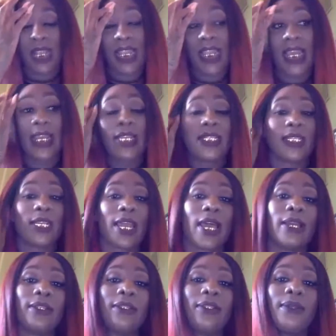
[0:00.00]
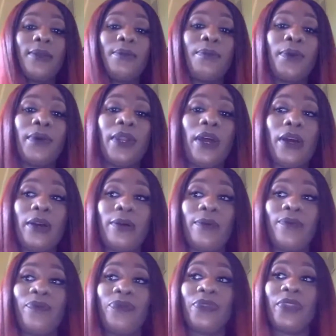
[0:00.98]
Yeah, it is a lot. But
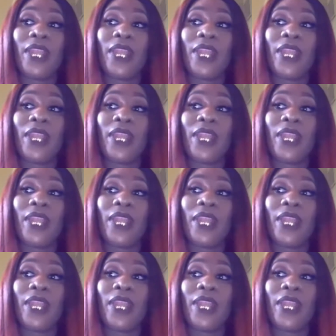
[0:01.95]
I